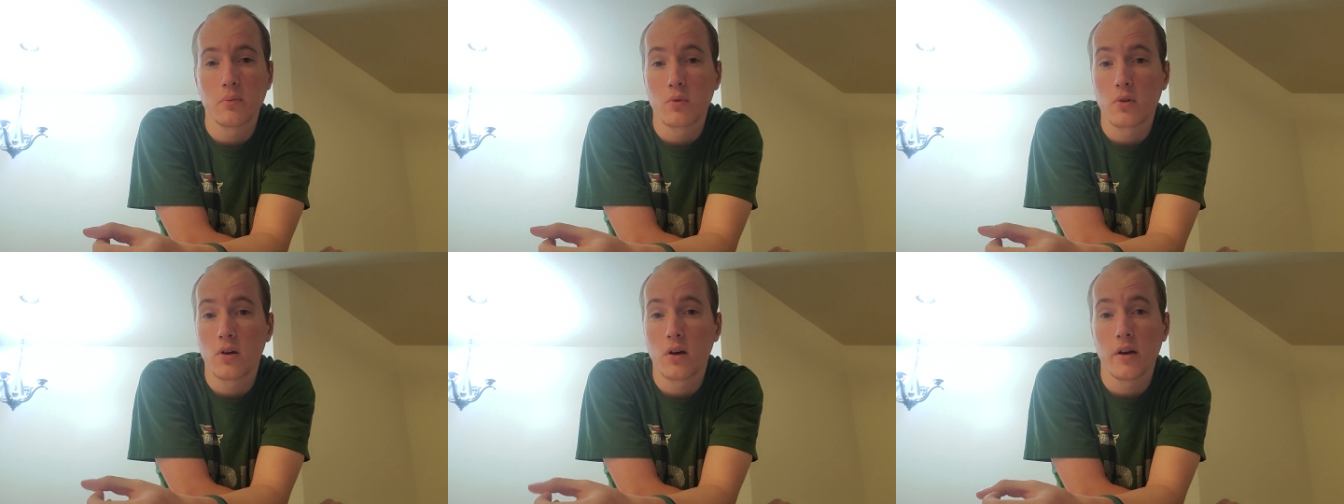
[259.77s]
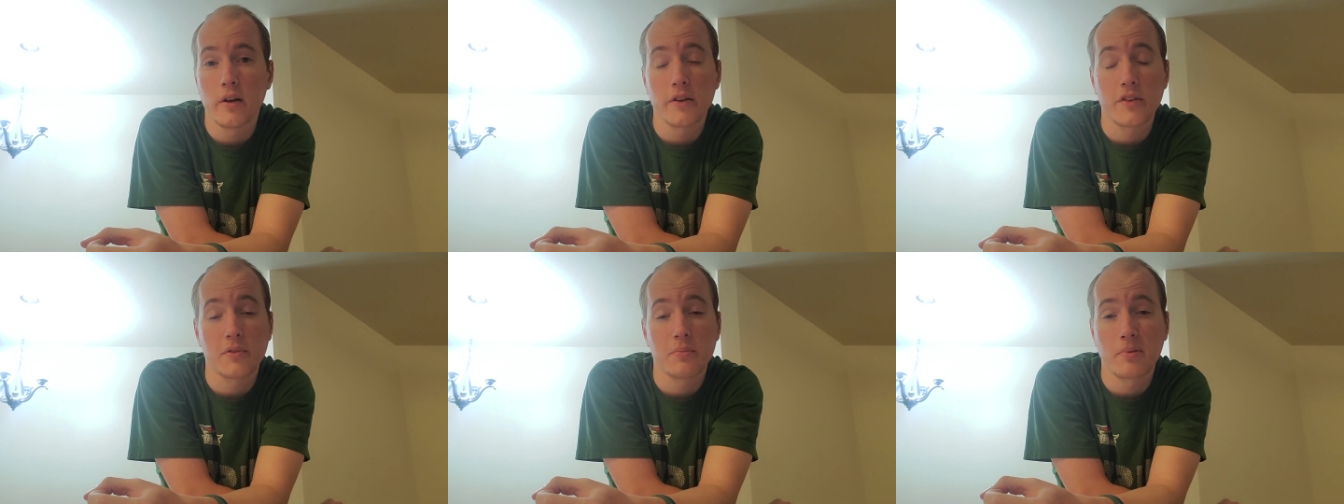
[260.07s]
We're
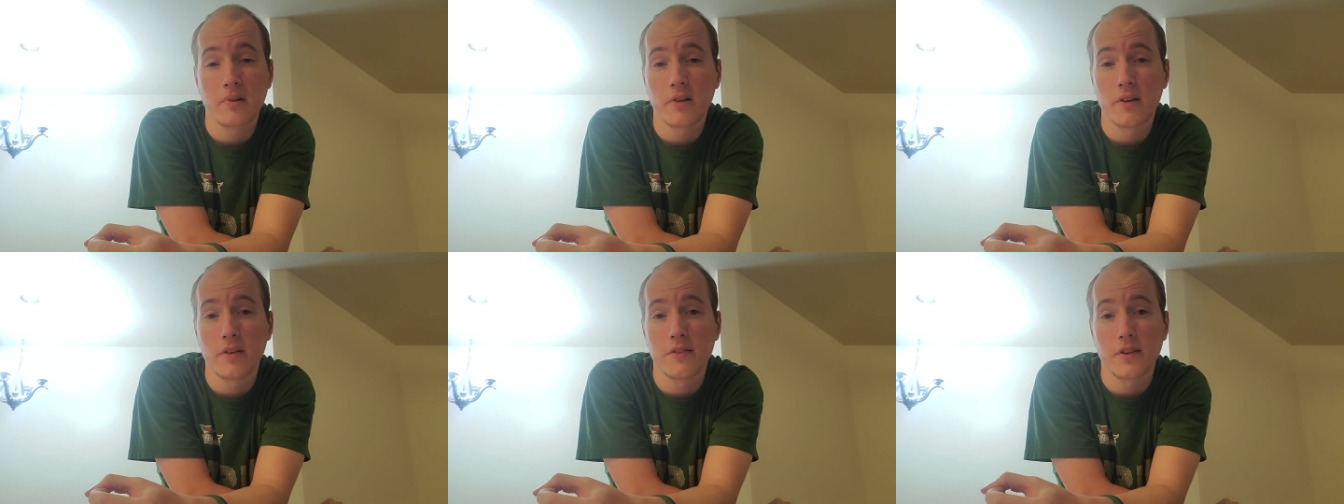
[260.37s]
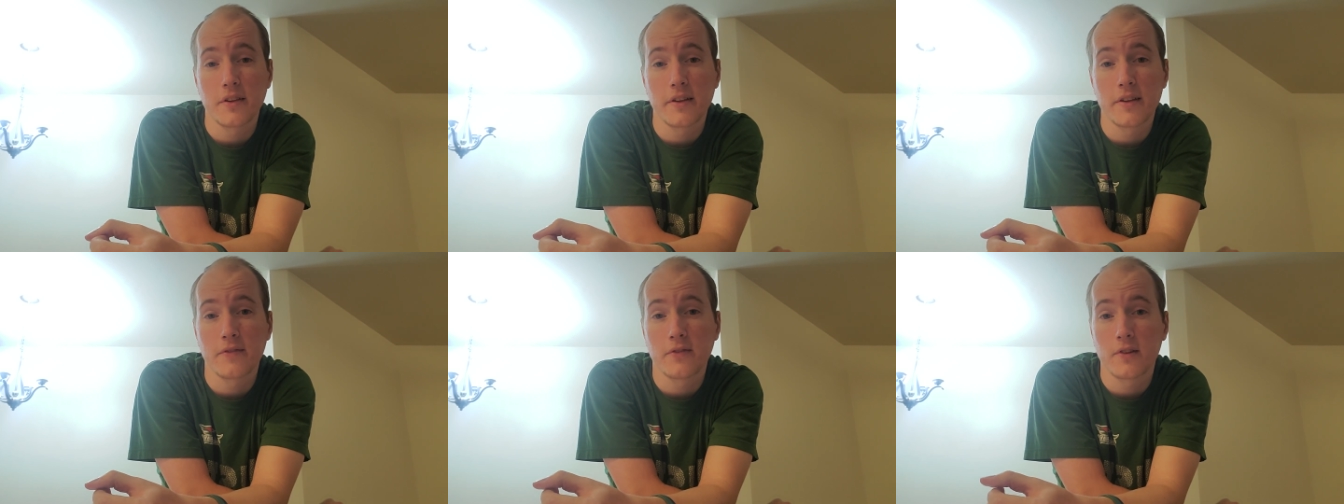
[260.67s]
all
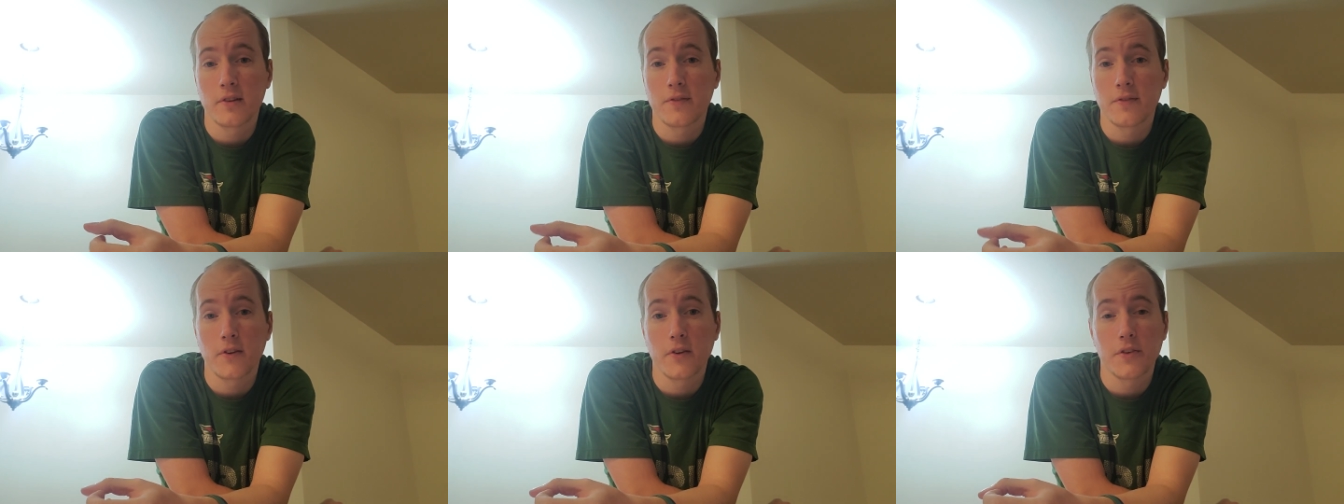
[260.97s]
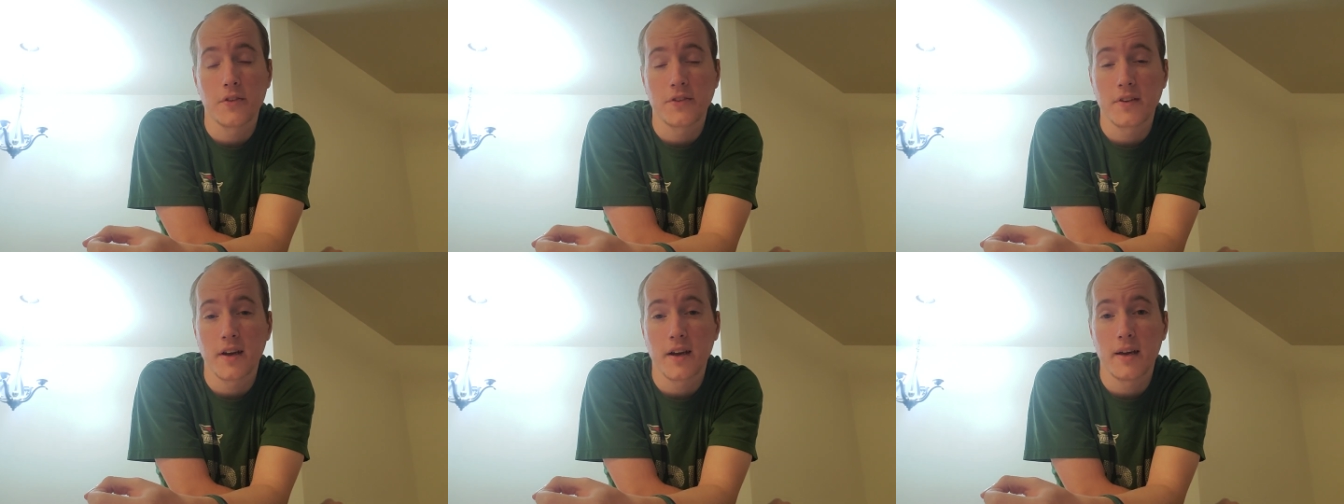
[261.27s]
experiencing it for the
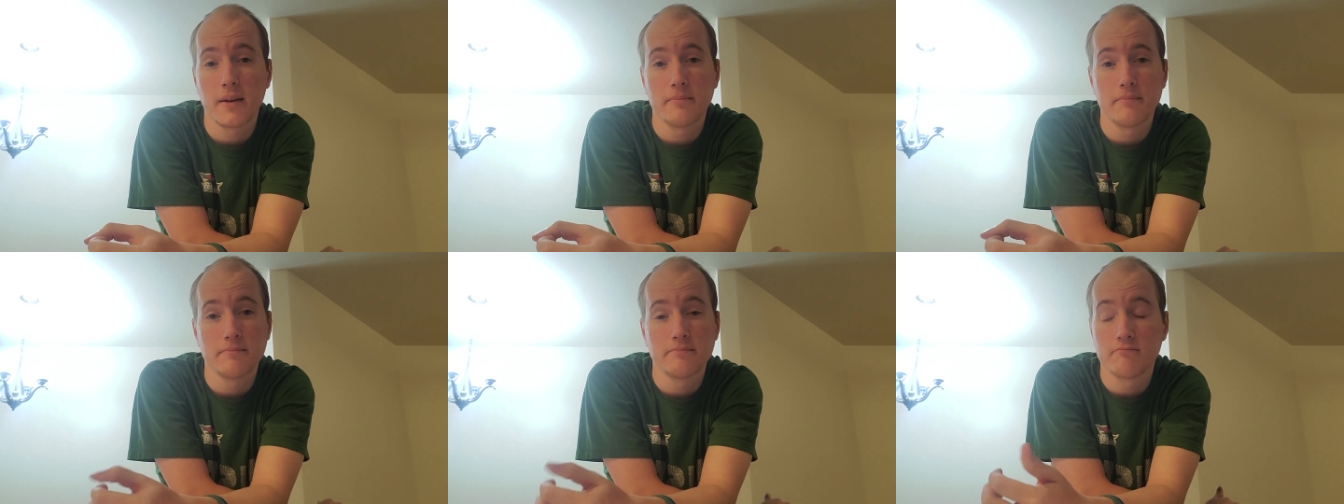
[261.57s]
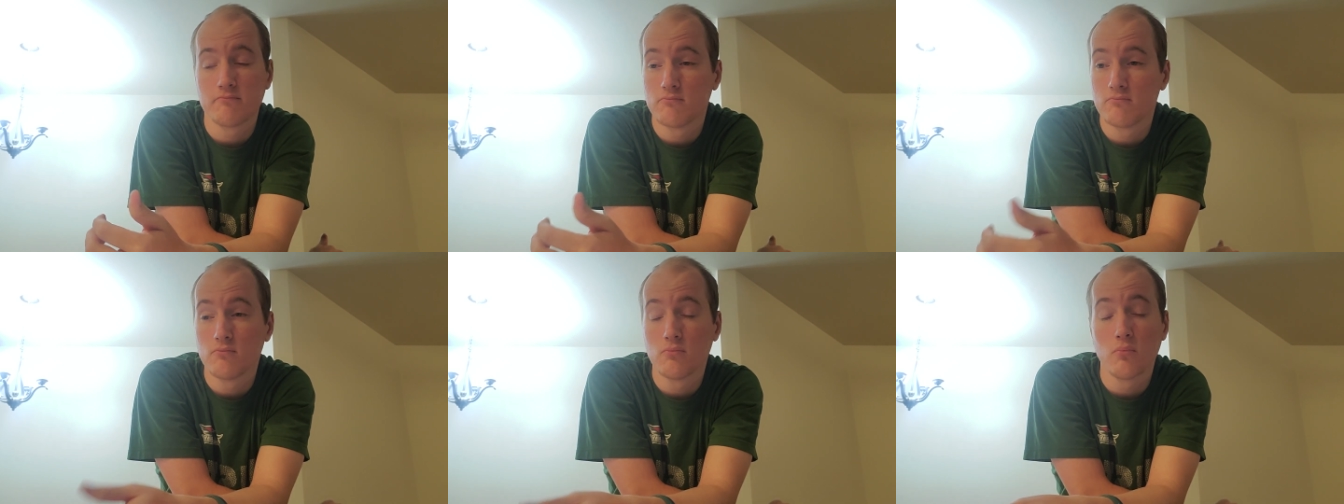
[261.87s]
first time
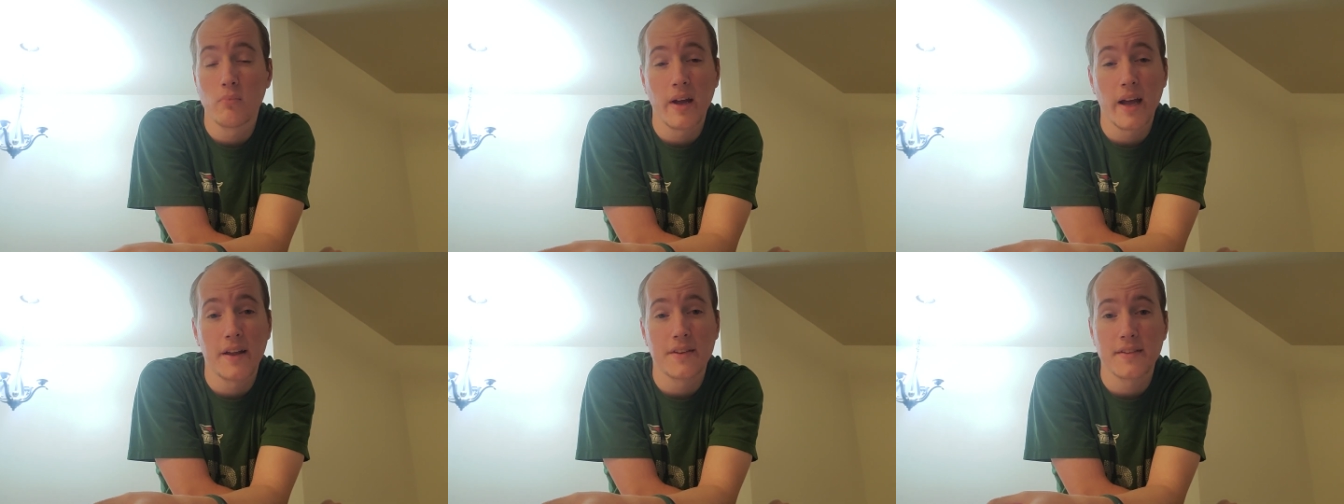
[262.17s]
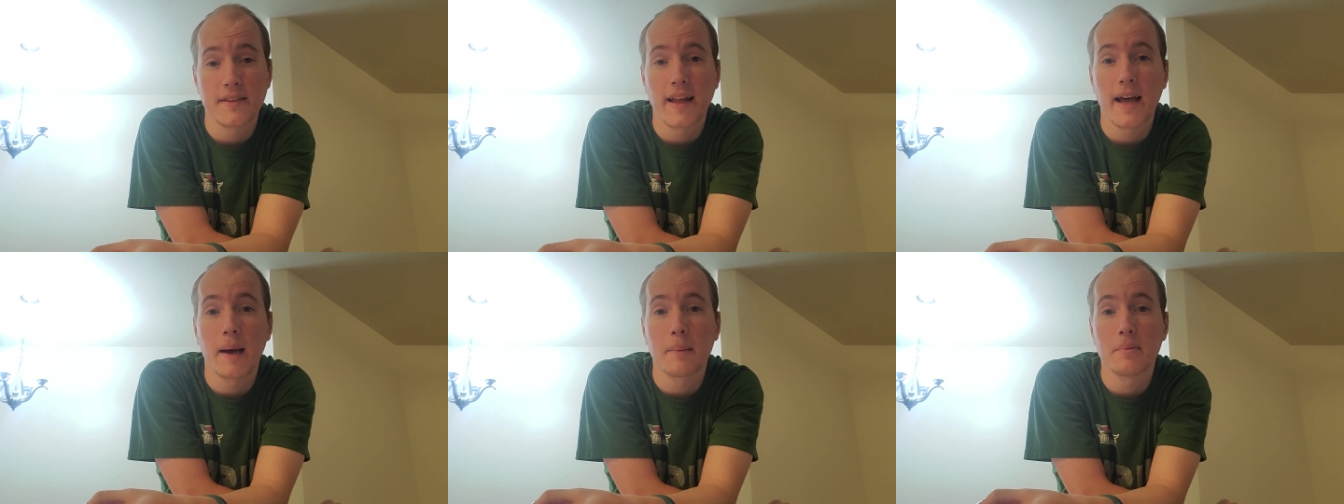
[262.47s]
as
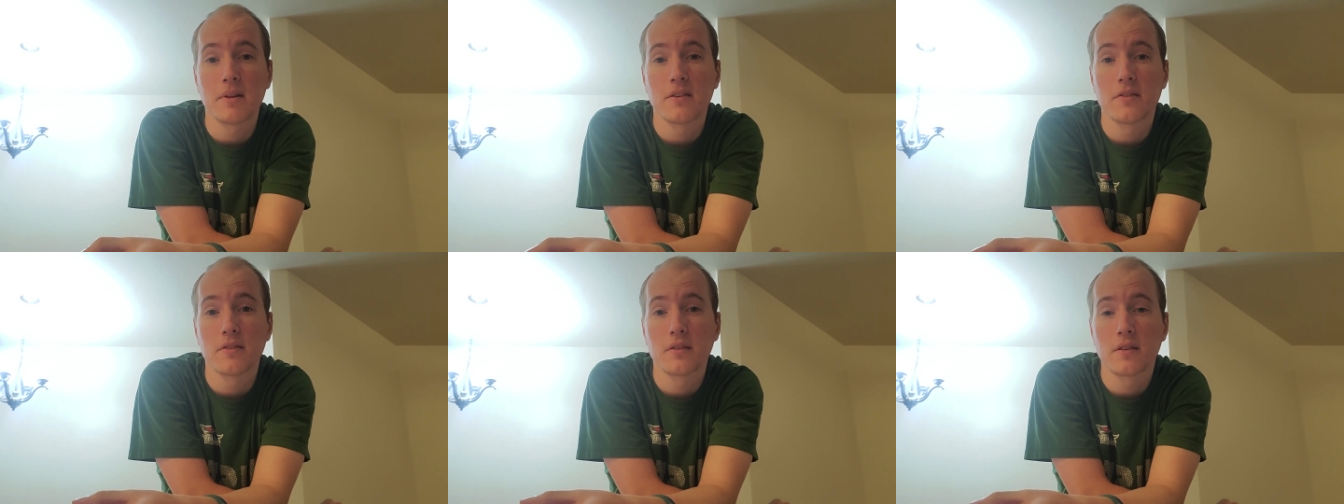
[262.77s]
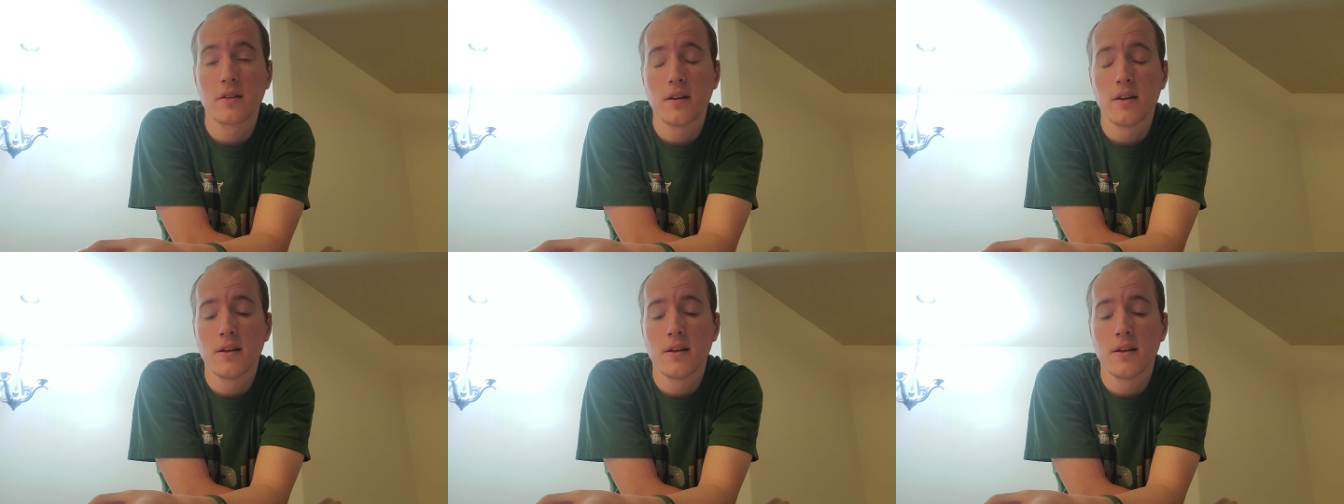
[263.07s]
it happens.